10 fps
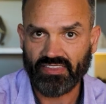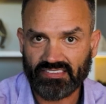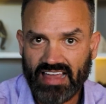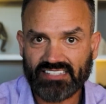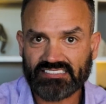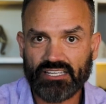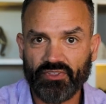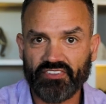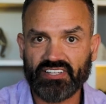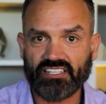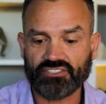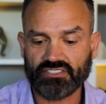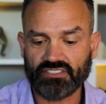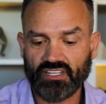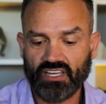then lastly, with
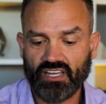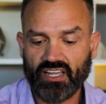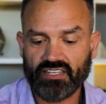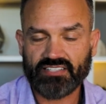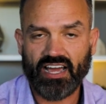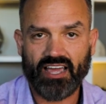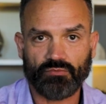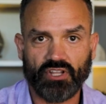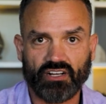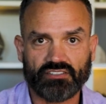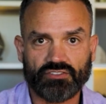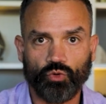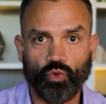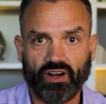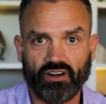attention, time blocks,
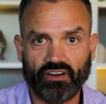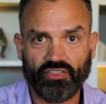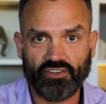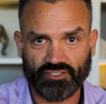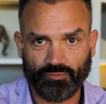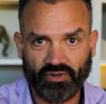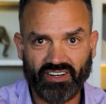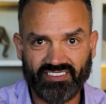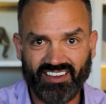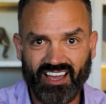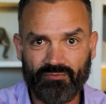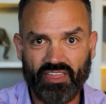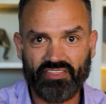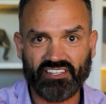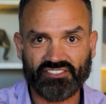where there's a period of
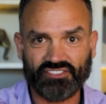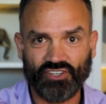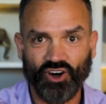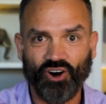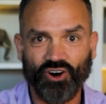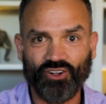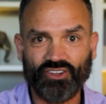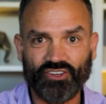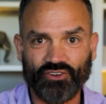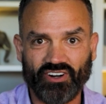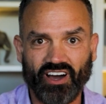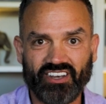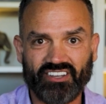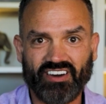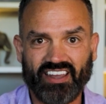time, this is all your
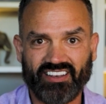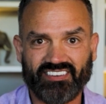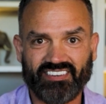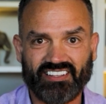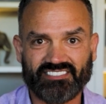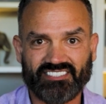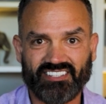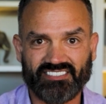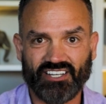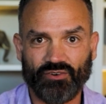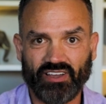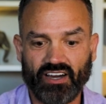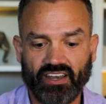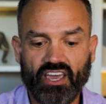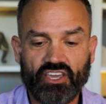undivided attention is
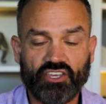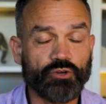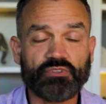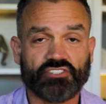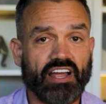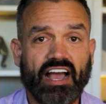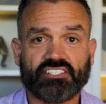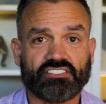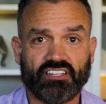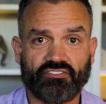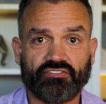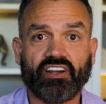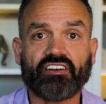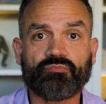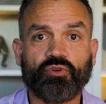going on. Humans are actually
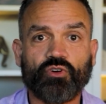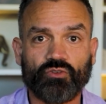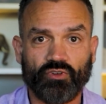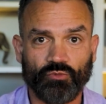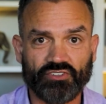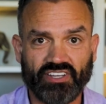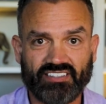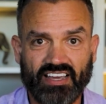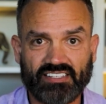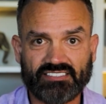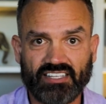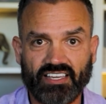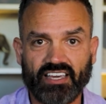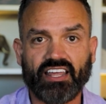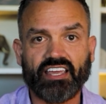very poor with
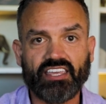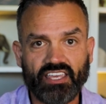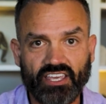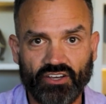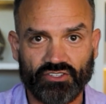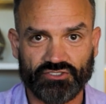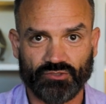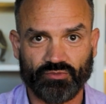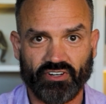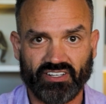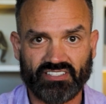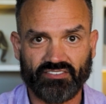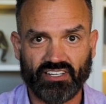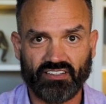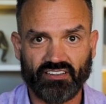multitasking, and it kills your productivity.